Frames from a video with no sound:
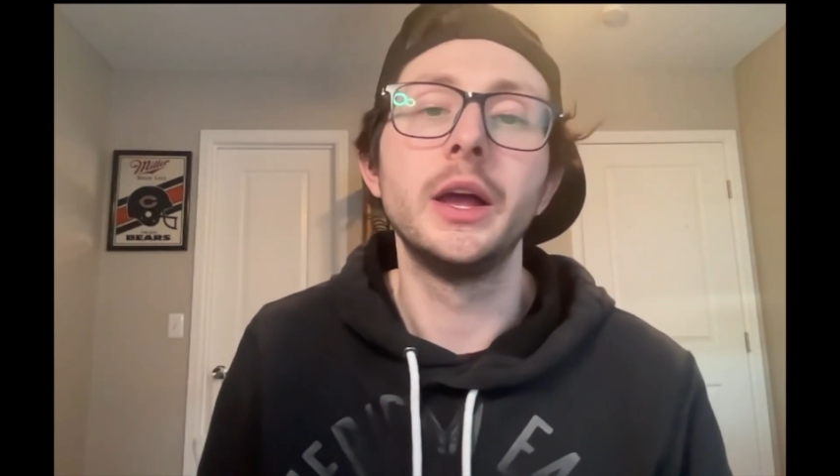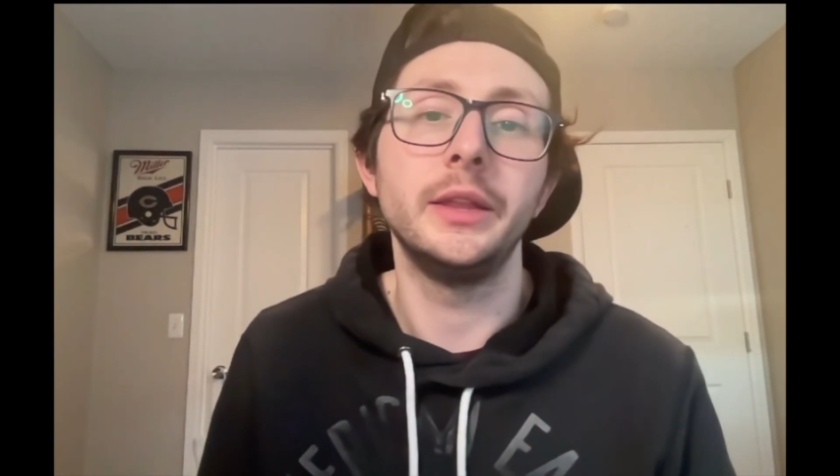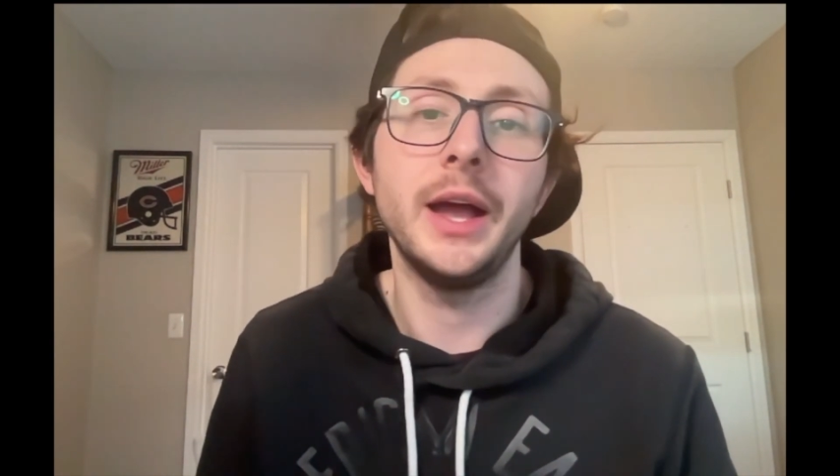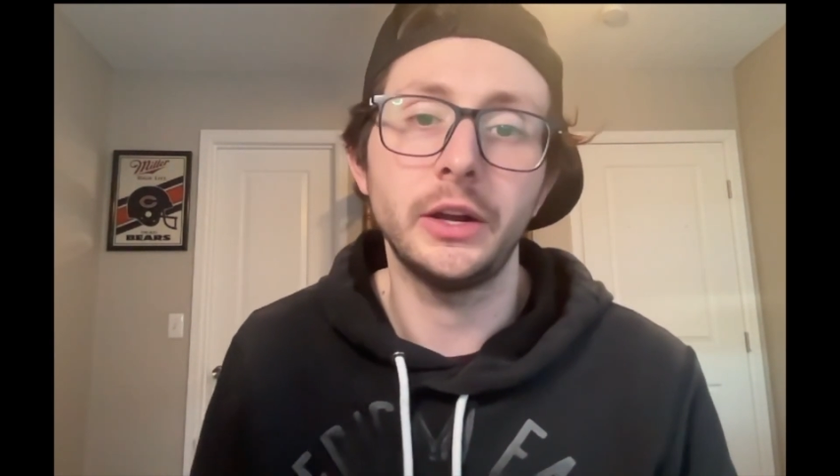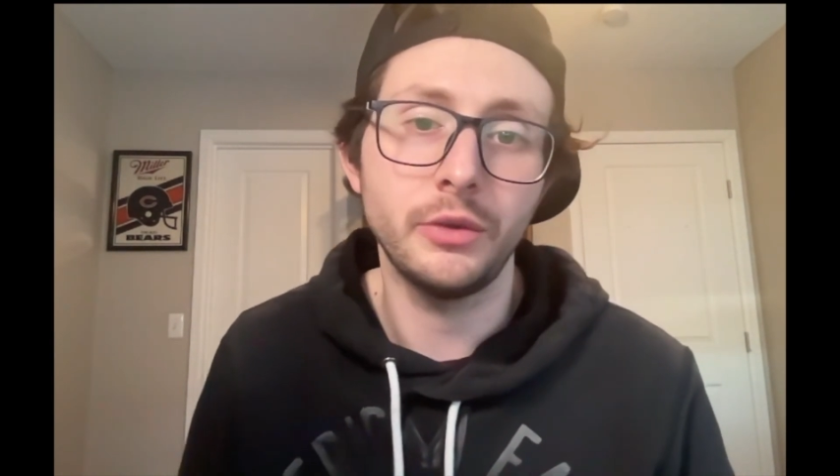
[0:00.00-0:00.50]

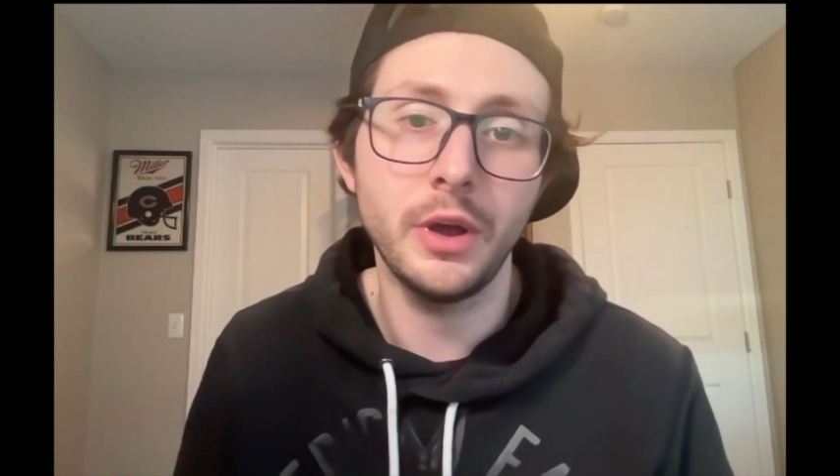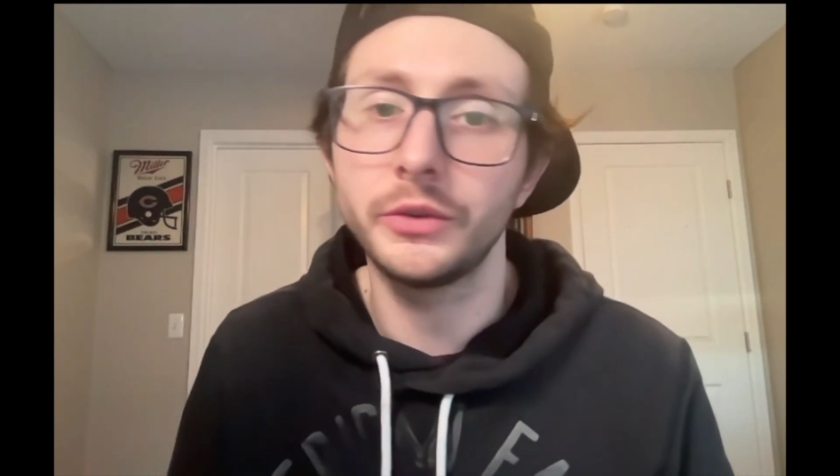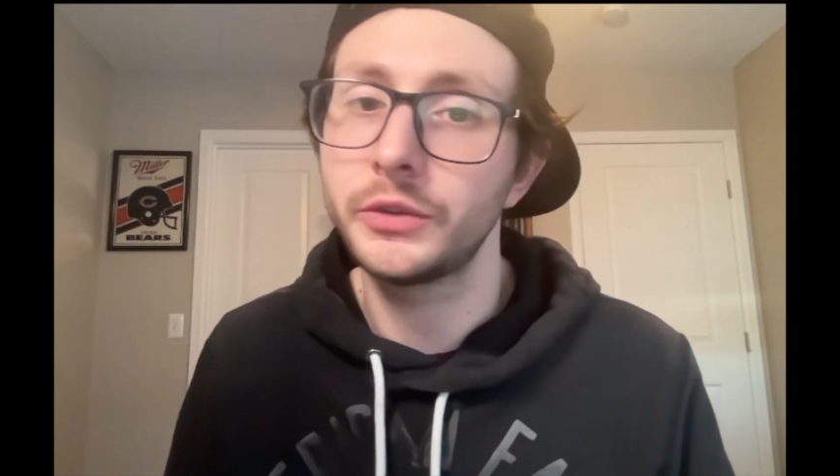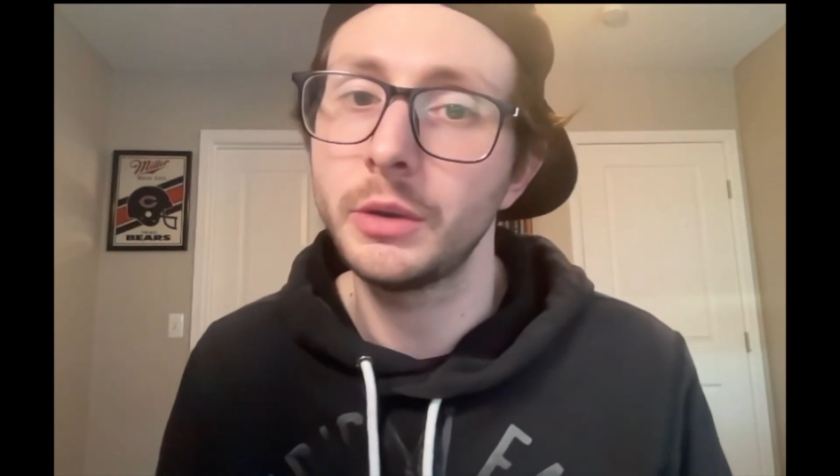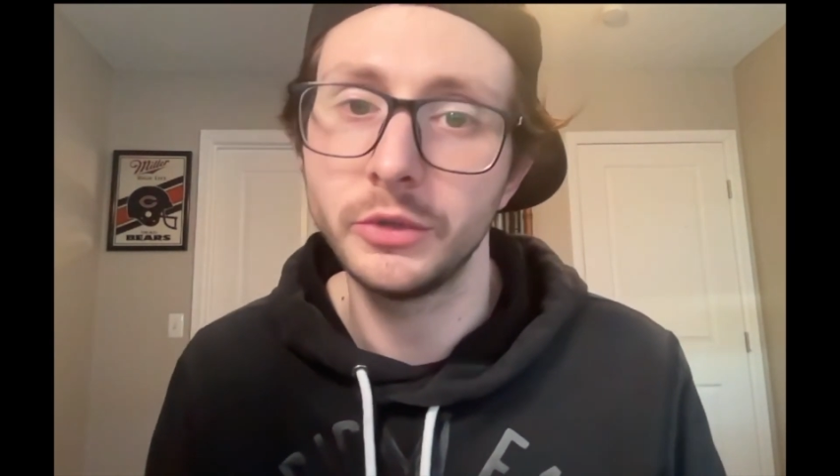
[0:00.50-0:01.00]
knocks her out of
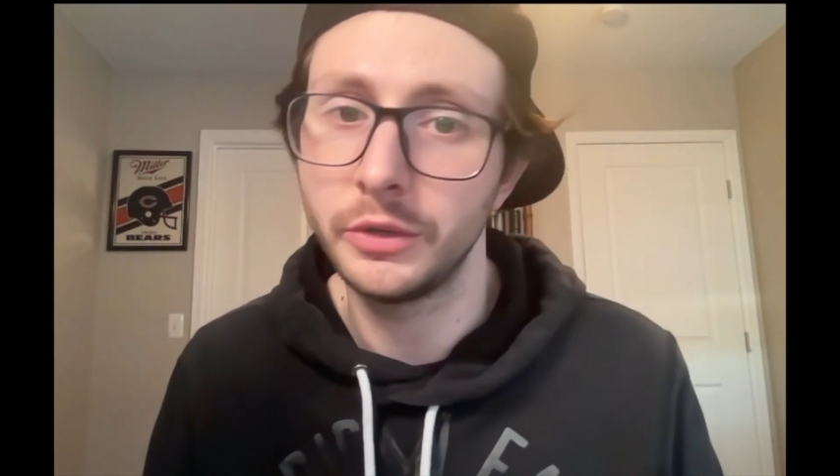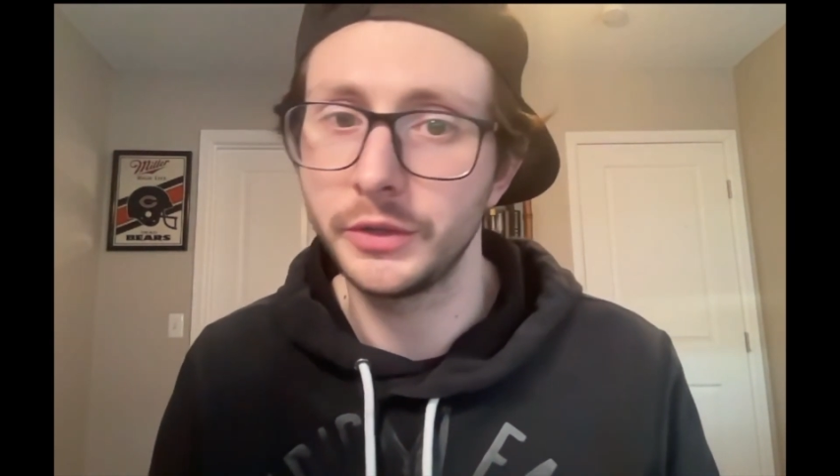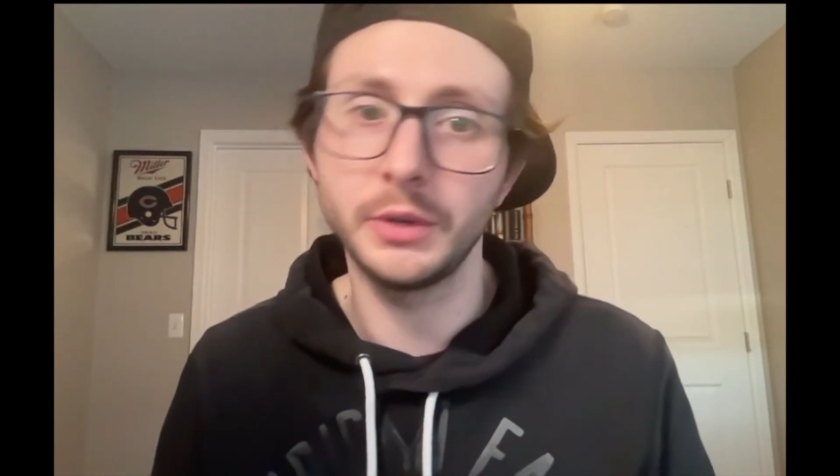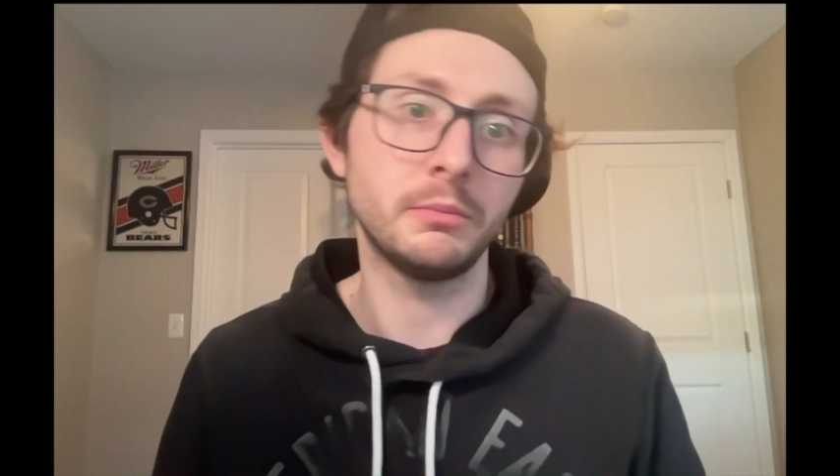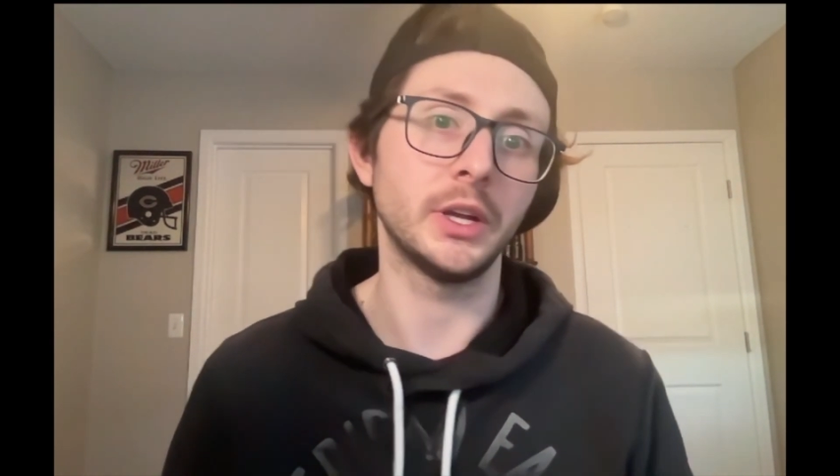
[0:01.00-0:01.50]
Sub-Zero or
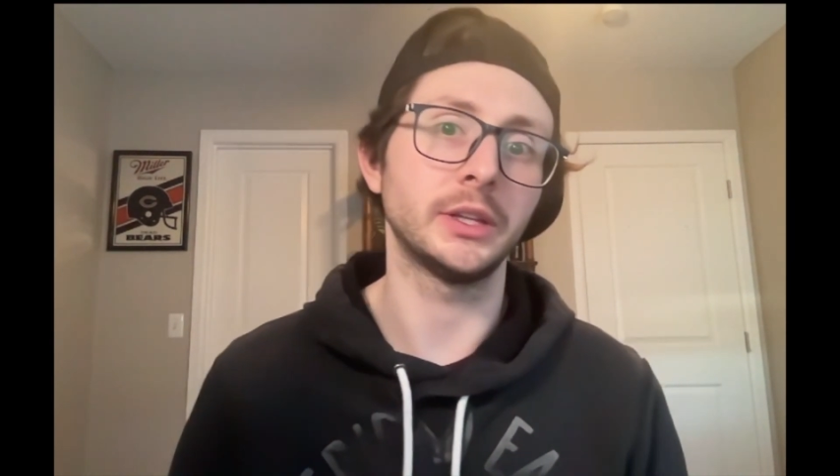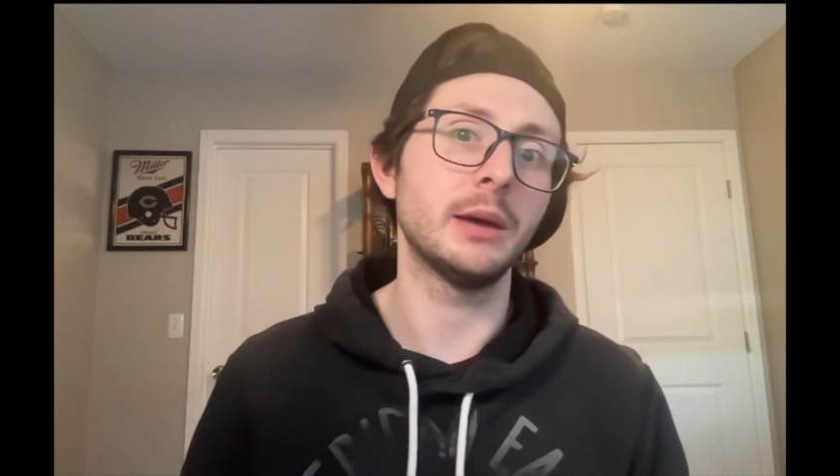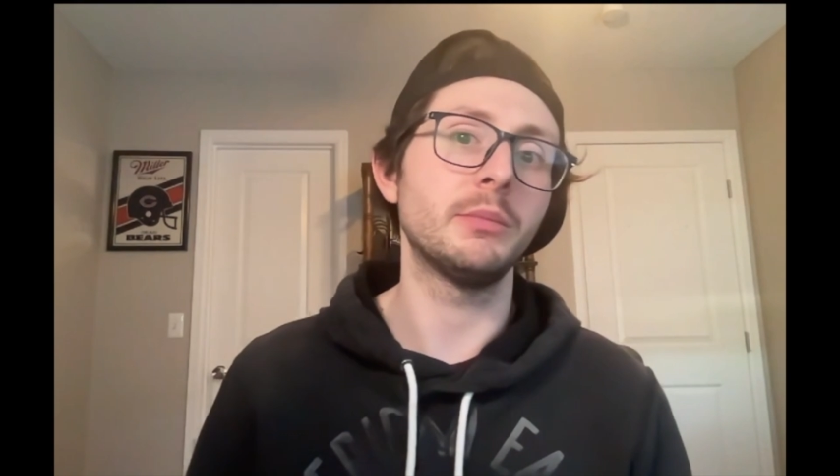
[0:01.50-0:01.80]
something like that.